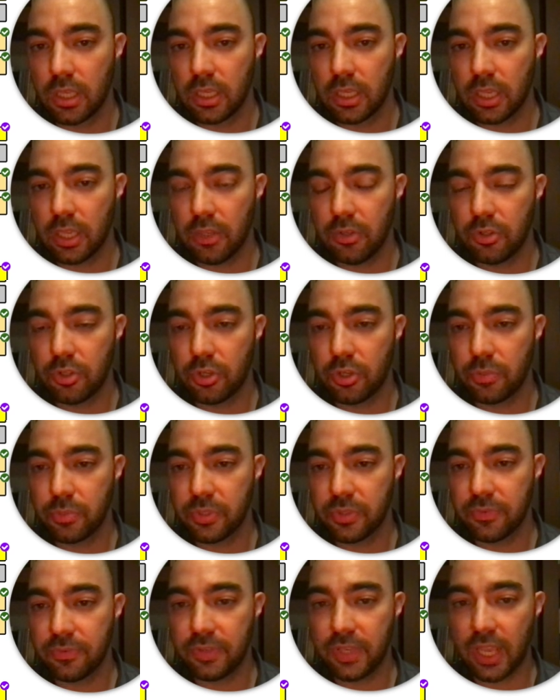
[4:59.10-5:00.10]
in terms
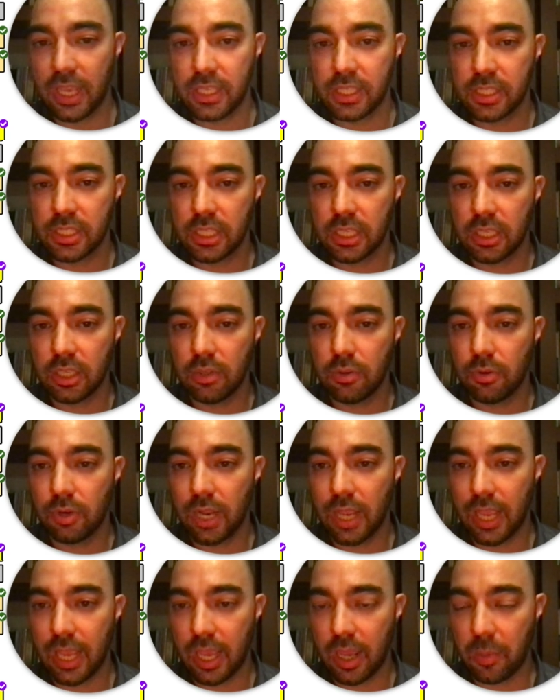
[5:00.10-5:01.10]
of testing your
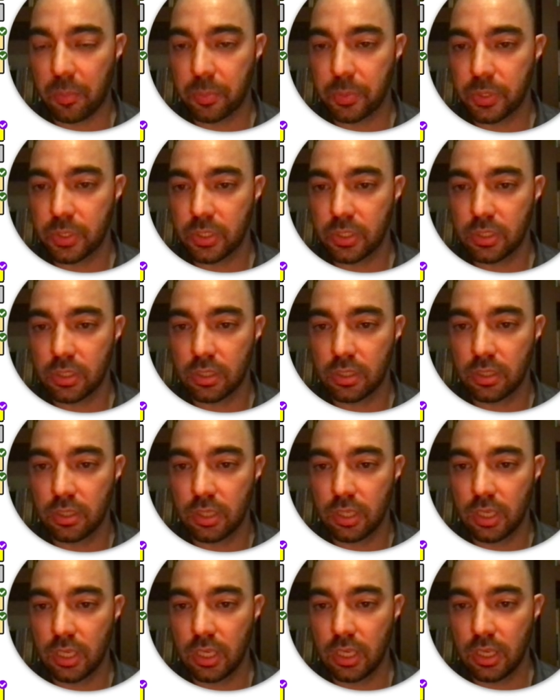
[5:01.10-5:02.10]
apps,
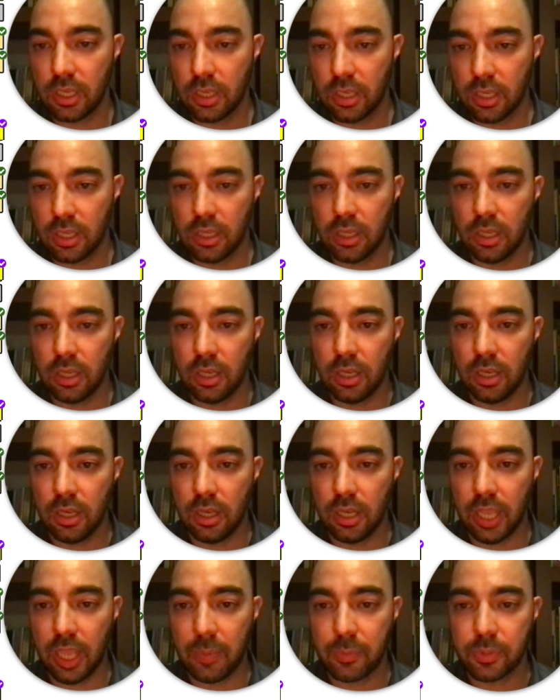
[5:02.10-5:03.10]

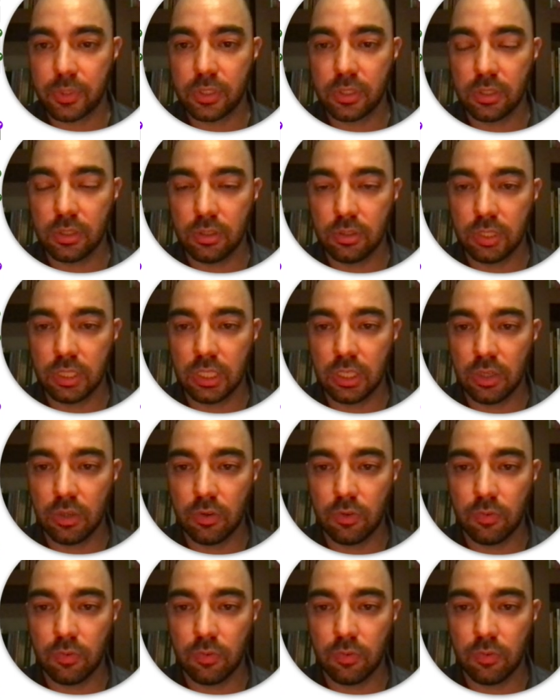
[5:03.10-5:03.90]
absolutely go